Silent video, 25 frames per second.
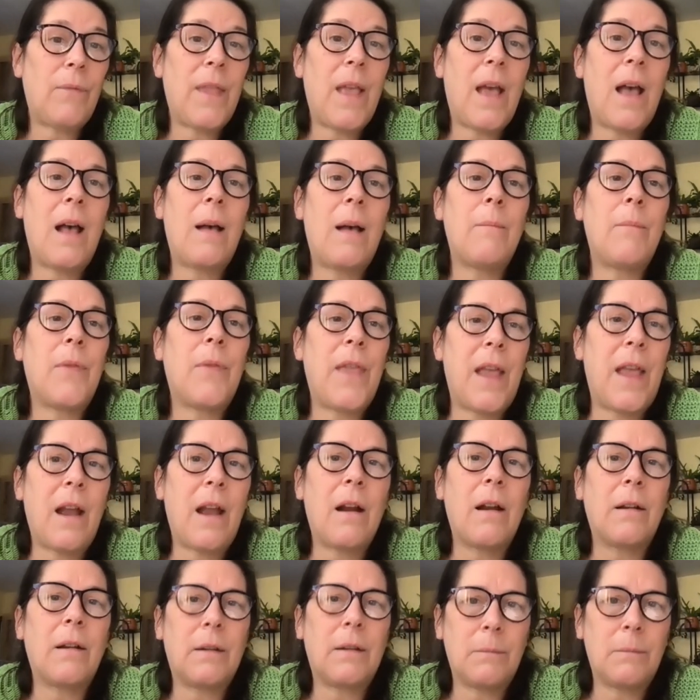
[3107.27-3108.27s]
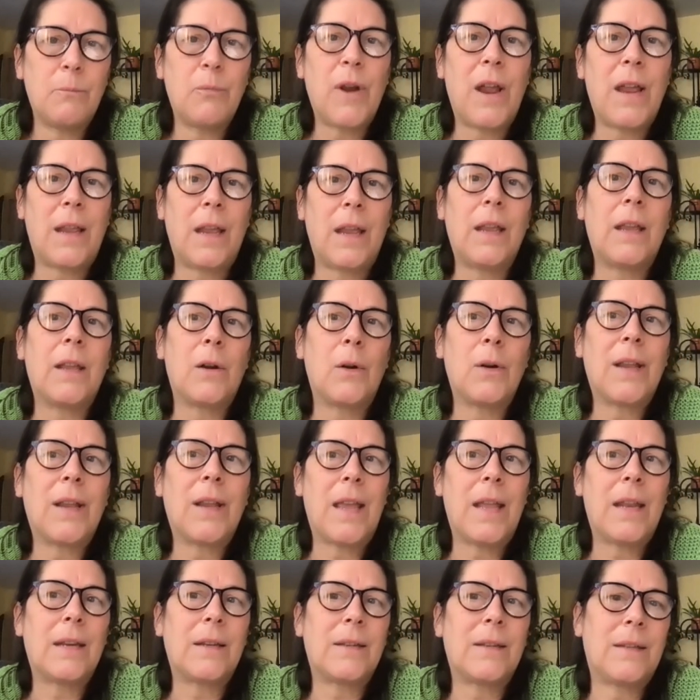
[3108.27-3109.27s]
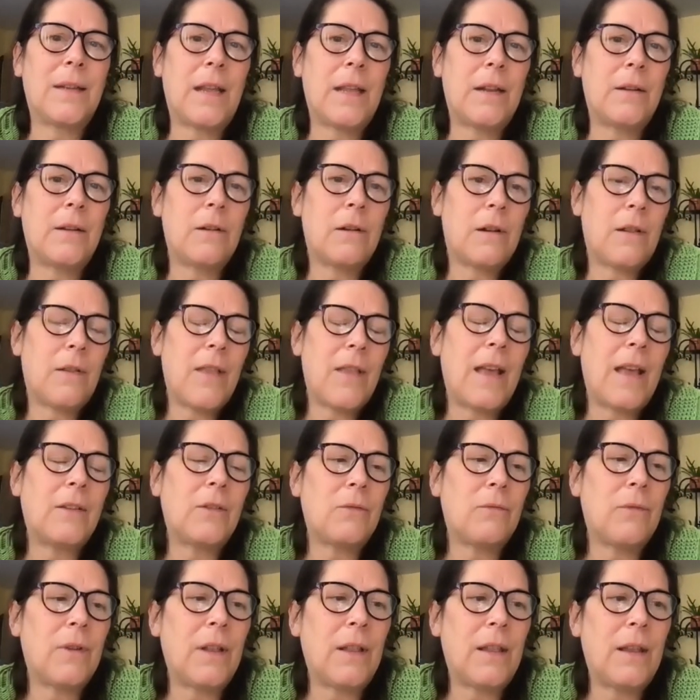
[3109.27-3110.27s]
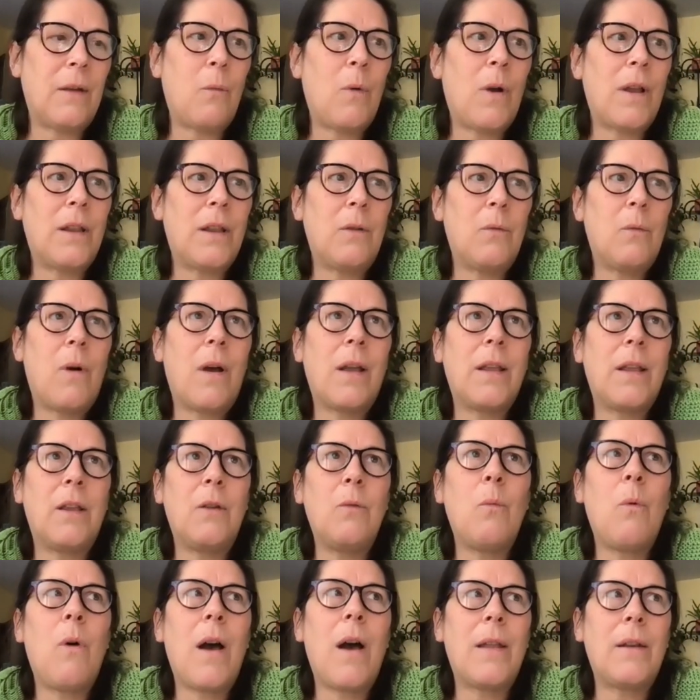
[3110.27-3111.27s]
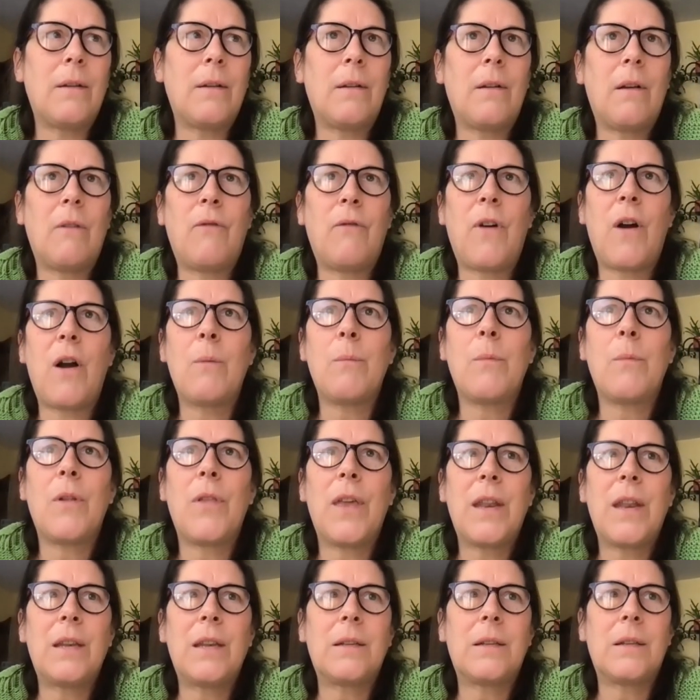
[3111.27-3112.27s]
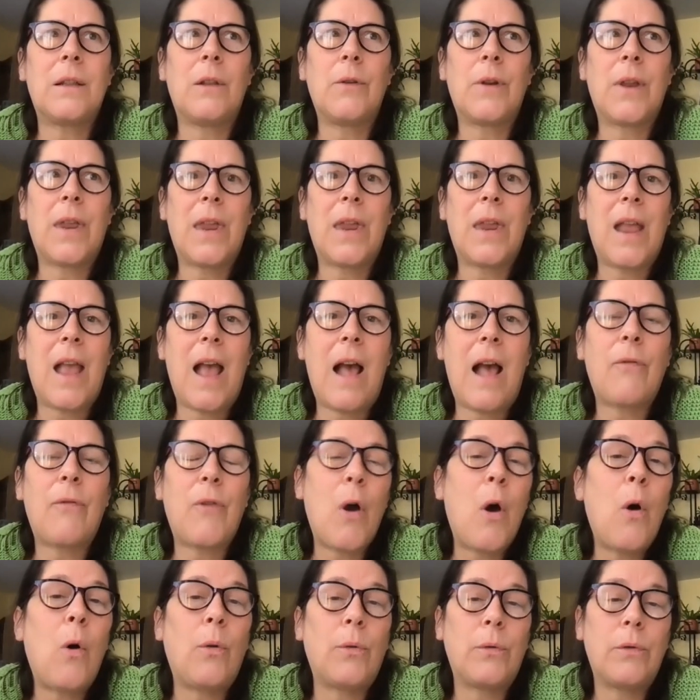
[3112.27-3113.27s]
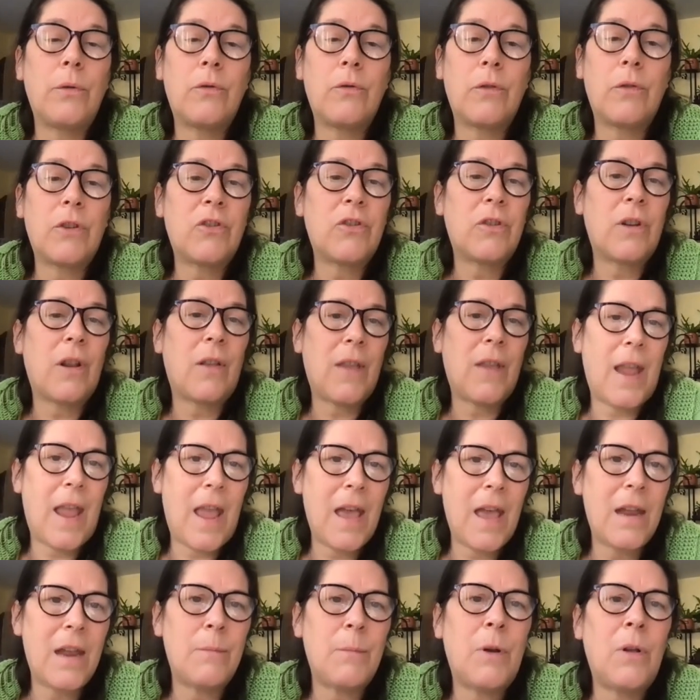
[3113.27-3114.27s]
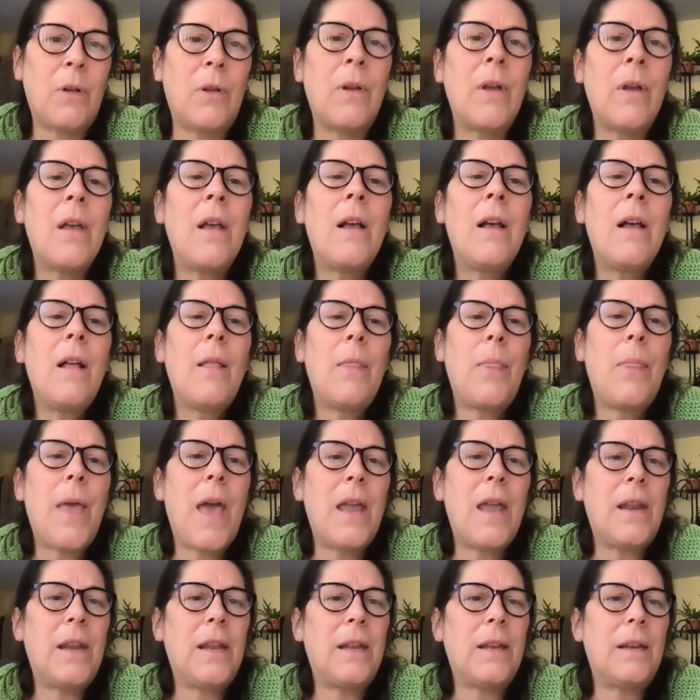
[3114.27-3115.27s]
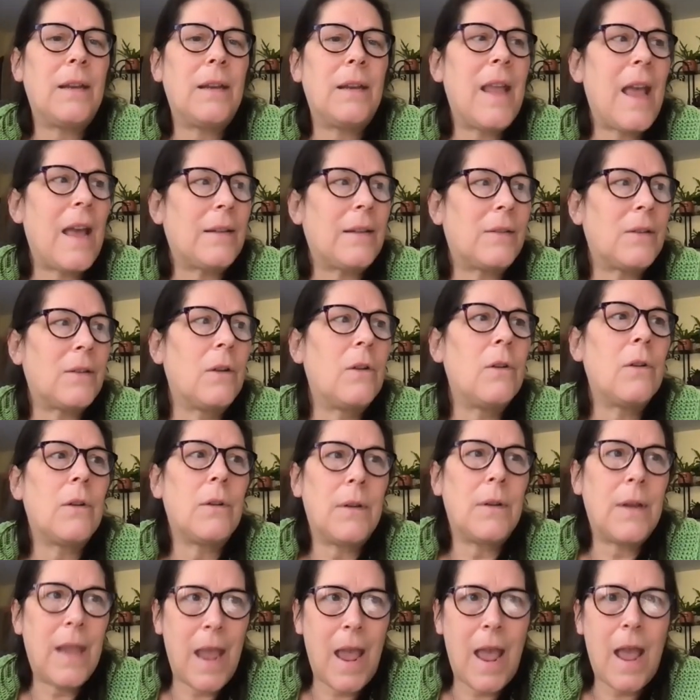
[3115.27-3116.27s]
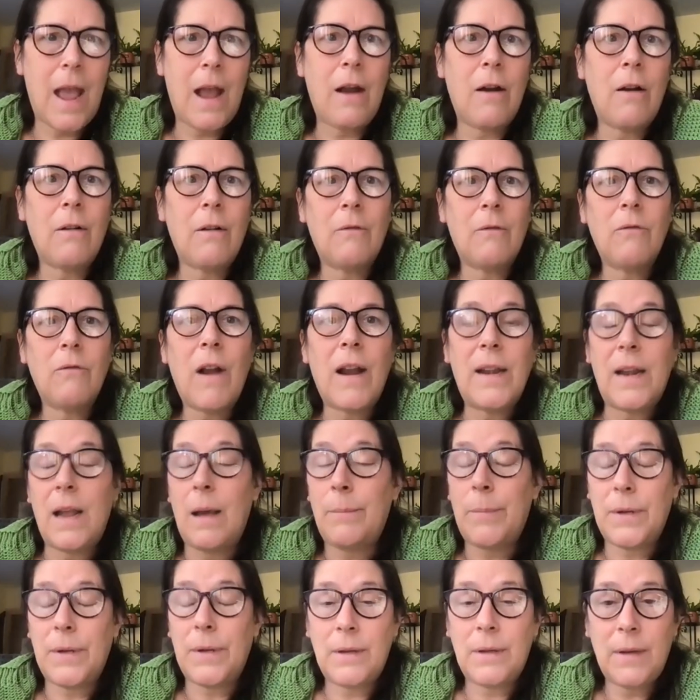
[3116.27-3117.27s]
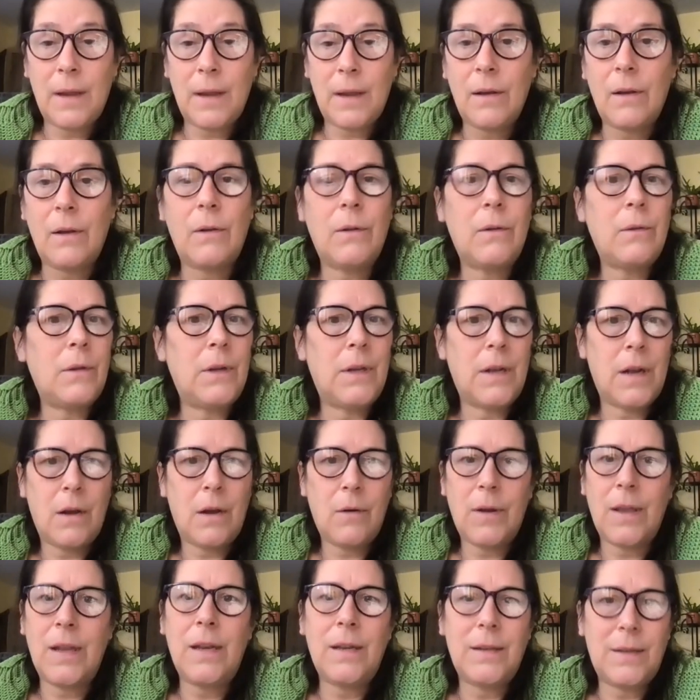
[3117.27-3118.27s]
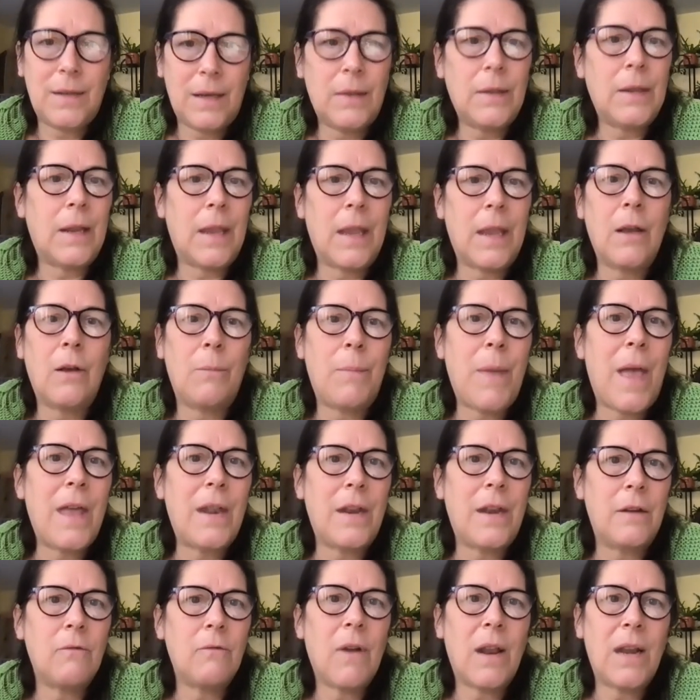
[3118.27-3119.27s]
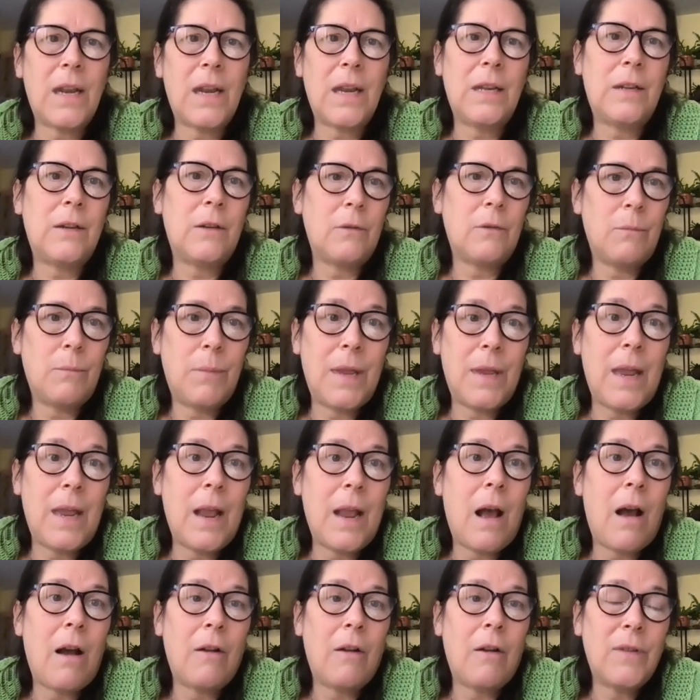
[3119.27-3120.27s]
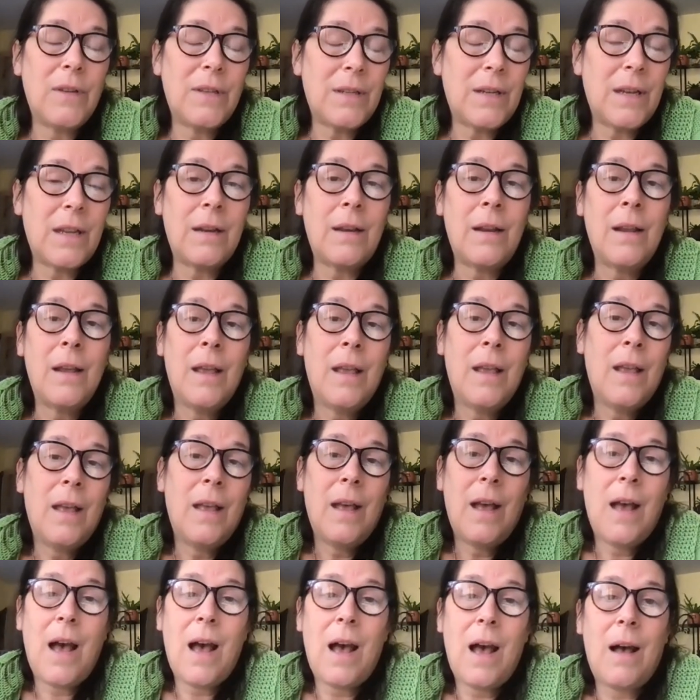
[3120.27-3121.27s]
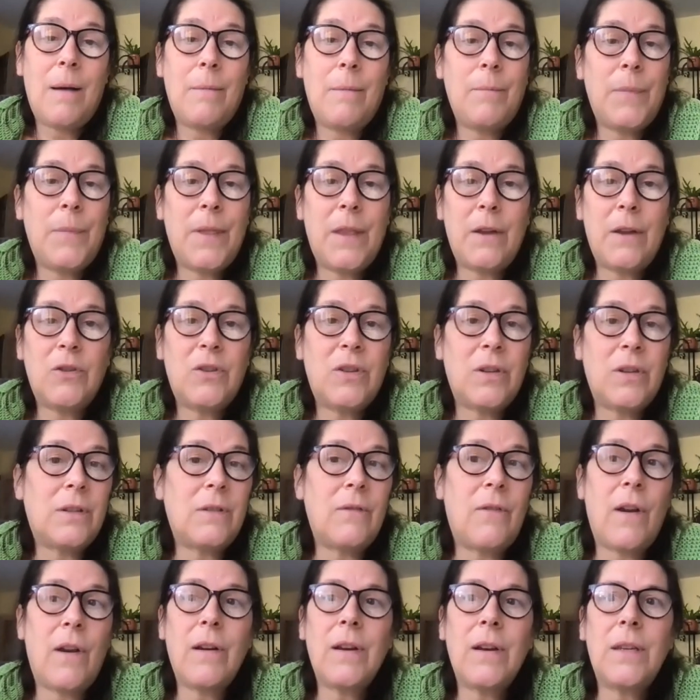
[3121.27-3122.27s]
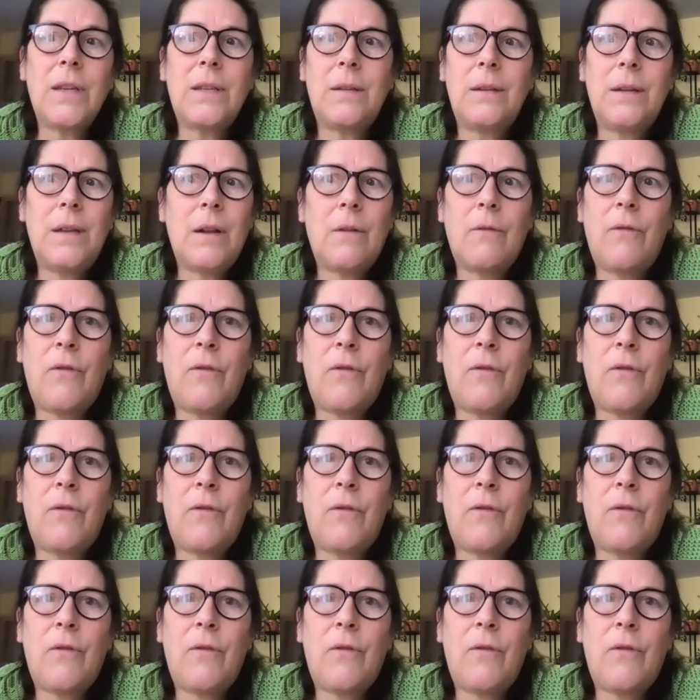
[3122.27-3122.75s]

Um, they are breaking an organic standard. And that's really what you want. You want a farmer that is looking at the whole nutrition of the animal, that it gets good care right up until, you know, it is in the kill pen and ready to be harvested um, there's just a very you know